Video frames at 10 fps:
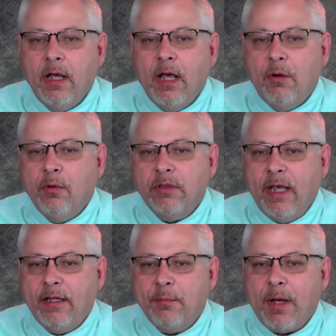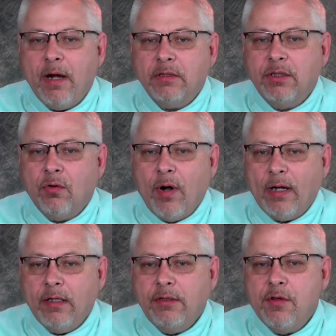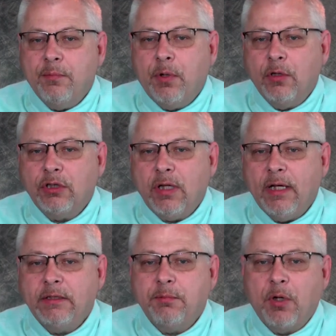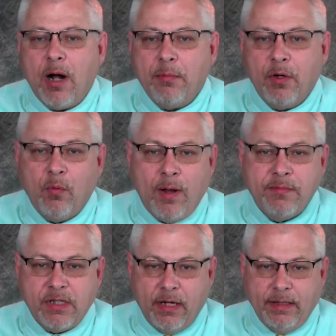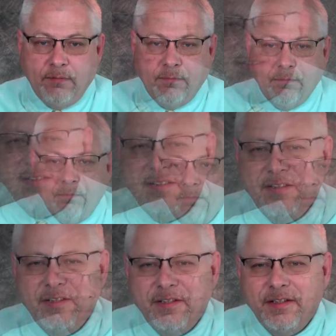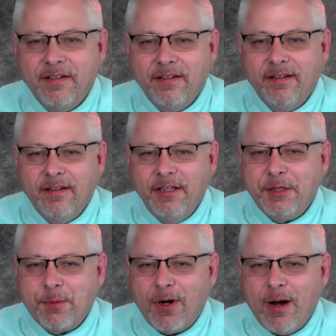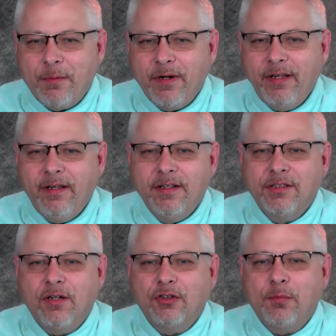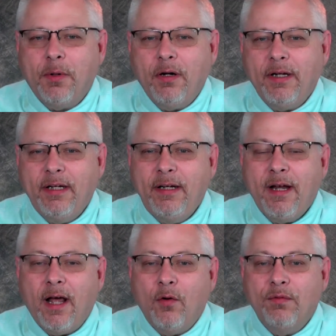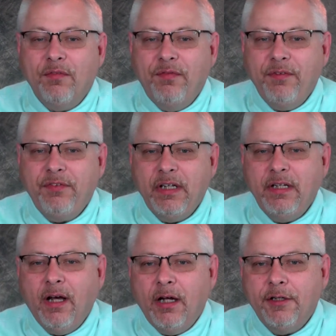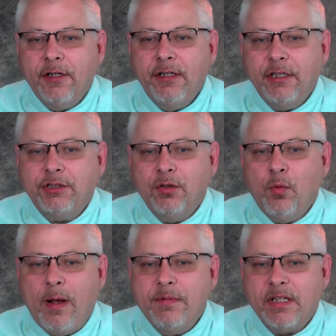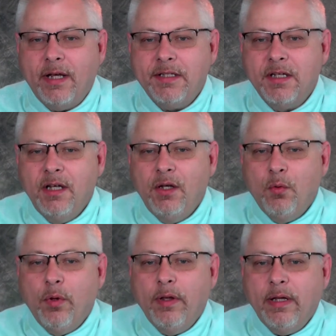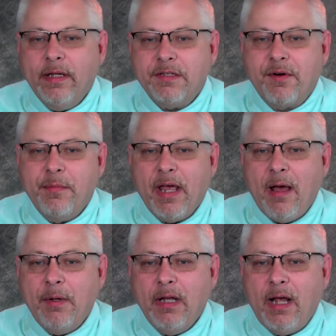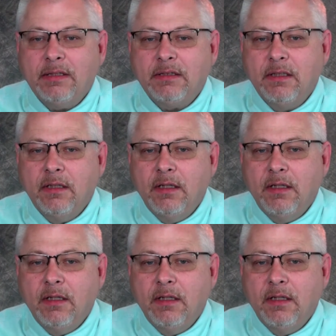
and will take the buyers directly to the personalized property website. Each property is also marketed on over 1,500 additional websites with links from the MLS,